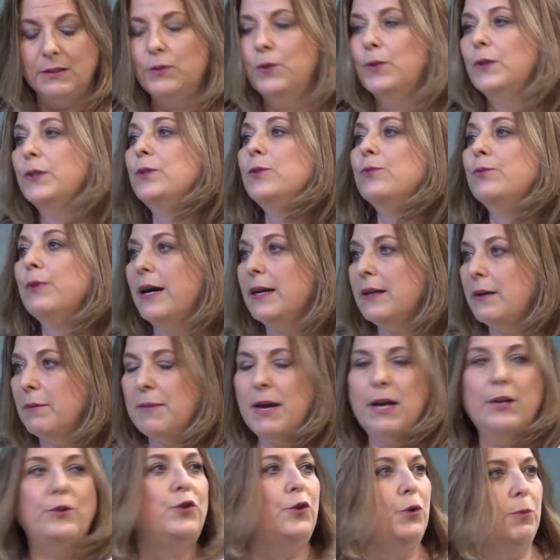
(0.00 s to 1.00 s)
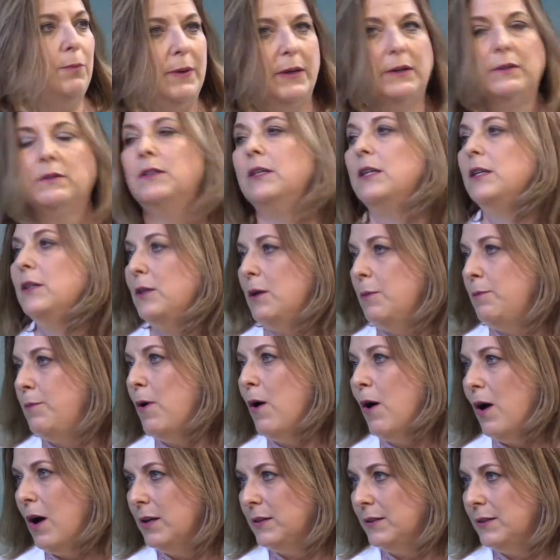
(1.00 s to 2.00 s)
going to recommend you build in a
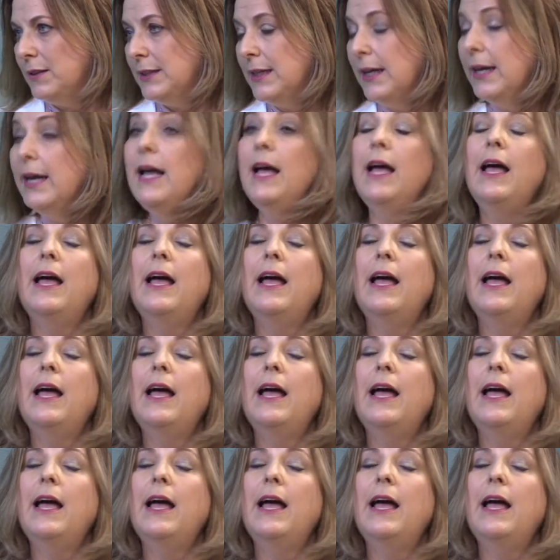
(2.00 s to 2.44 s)
pause. Mm-hmm.